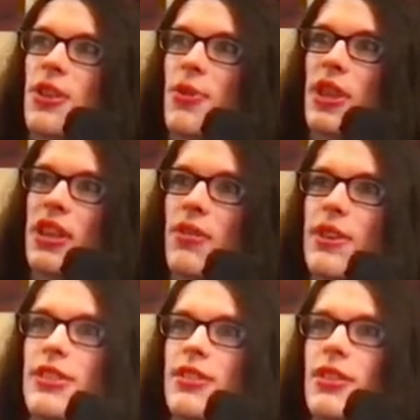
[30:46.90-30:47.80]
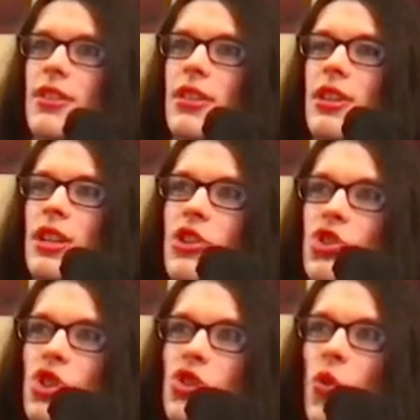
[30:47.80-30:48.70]
think of it, is
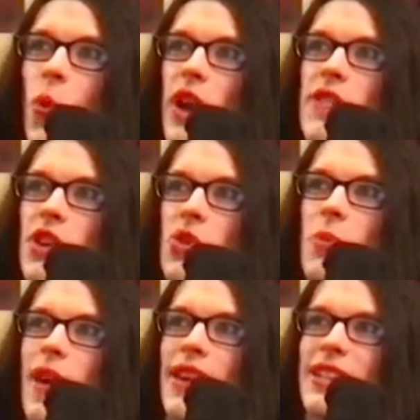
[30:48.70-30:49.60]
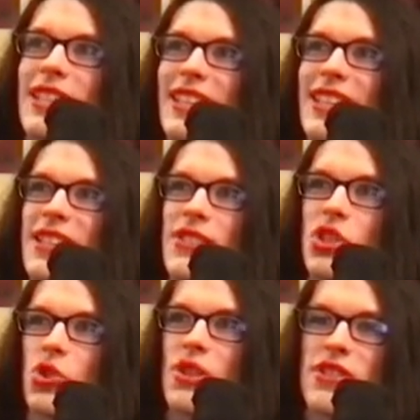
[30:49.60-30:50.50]
just the way that humanity is
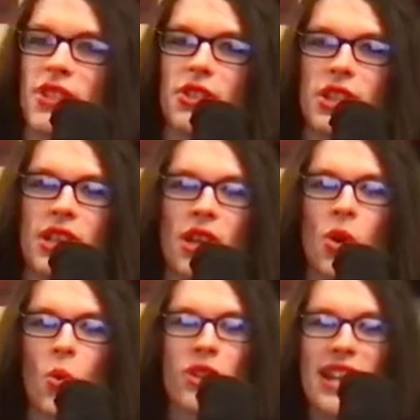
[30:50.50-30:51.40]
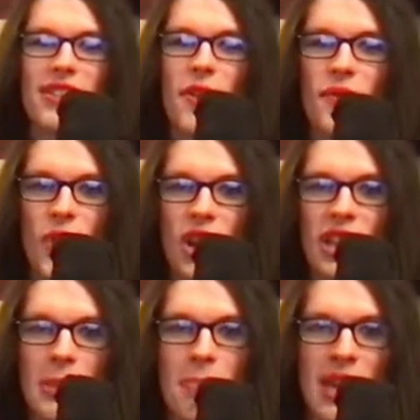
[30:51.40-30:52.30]
intrinsically, when that's a
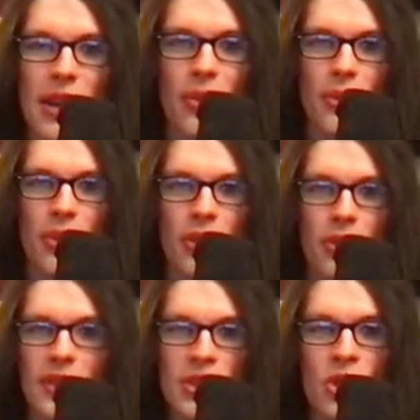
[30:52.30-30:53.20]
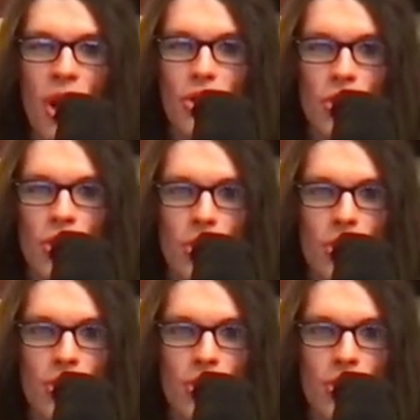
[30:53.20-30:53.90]
fucking myth. That's not true.